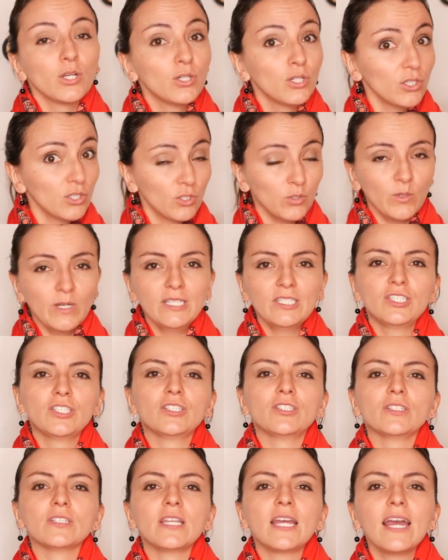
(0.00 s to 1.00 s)
Good
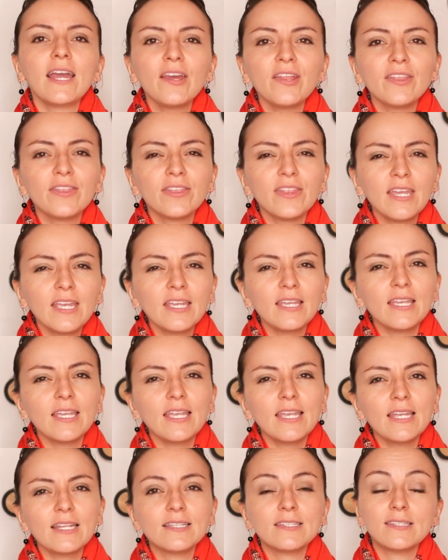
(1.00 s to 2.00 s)
question. I think
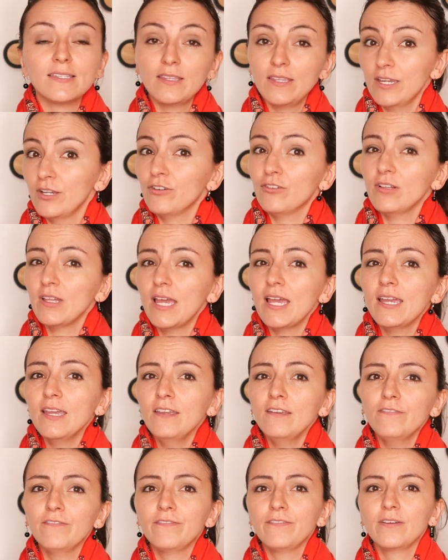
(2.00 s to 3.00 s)
it's their
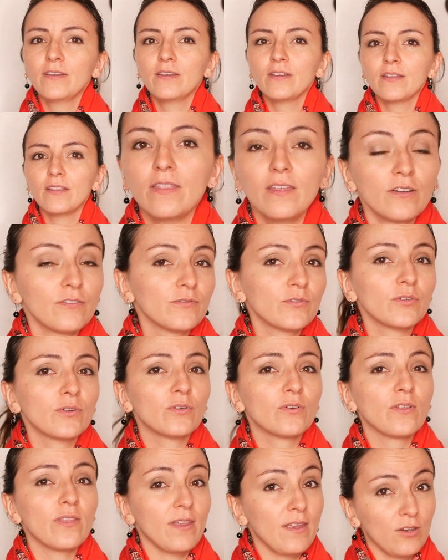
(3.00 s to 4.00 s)
life,
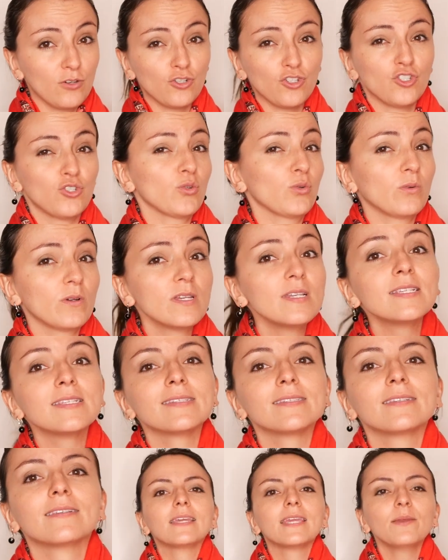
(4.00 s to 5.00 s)
therefore their choice.